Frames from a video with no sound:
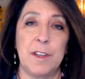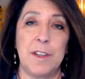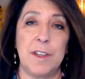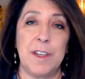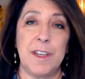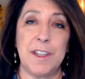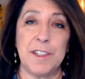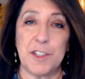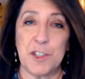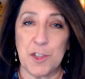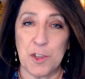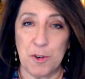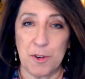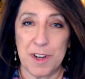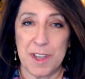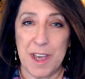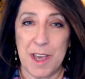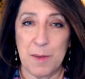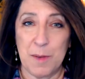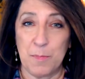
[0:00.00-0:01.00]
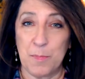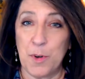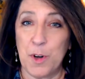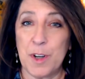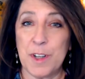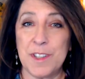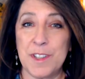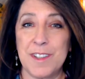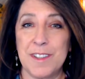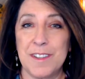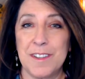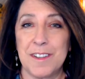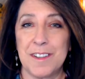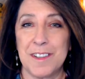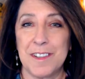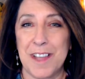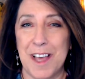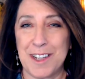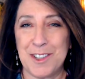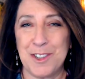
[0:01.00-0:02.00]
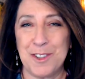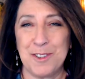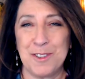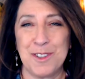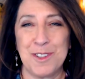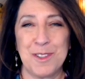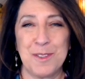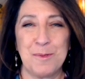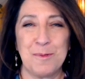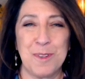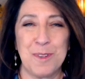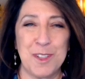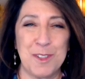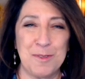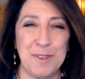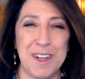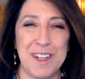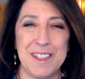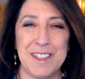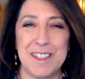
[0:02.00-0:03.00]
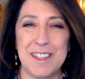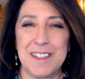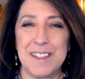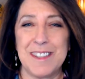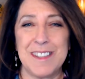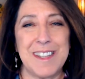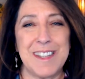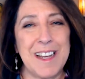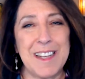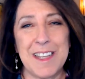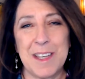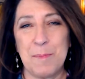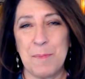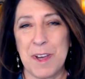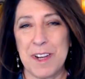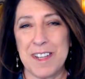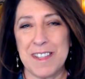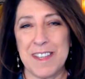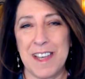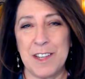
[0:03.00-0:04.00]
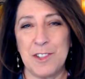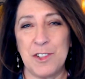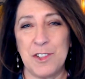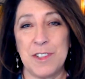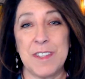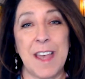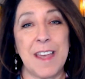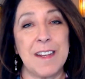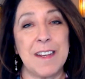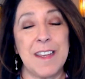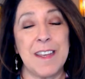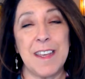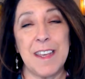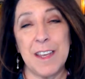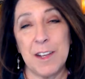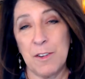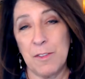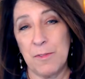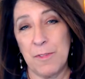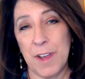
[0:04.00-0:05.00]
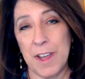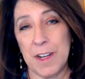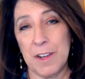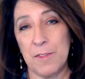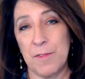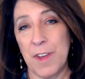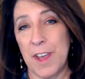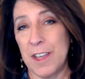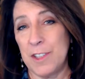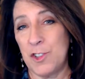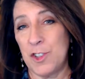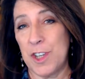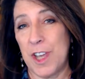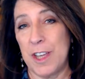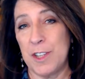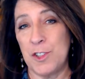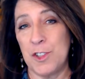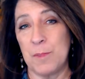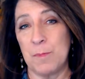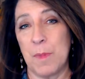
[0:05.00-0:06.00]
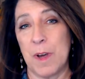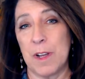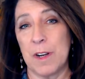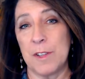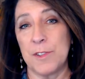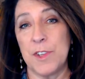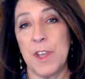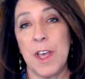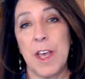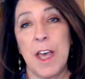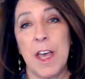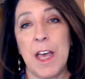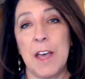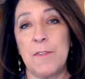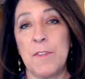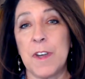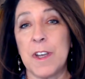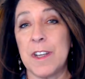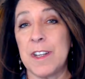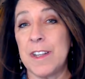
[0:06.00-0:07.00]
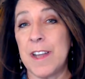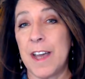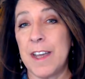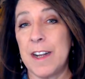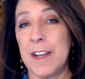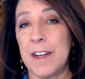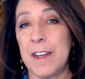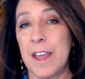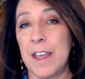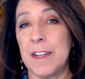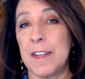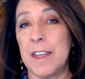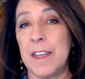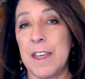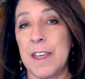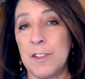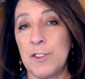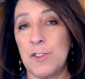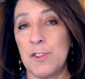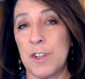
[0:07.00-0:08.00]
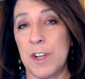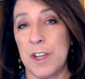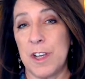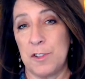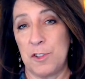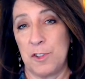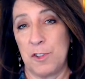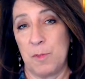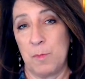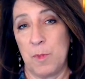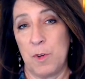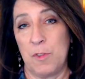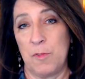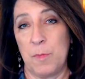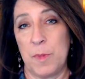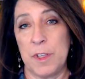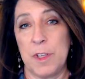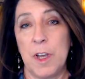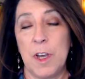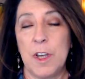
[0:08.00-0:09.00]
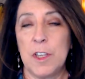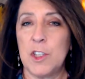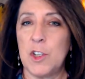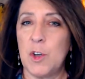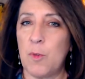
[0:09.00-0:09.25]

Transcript: His 38 books, lectures, retreats, daily meditations, and innovative education models have ignited an international movement to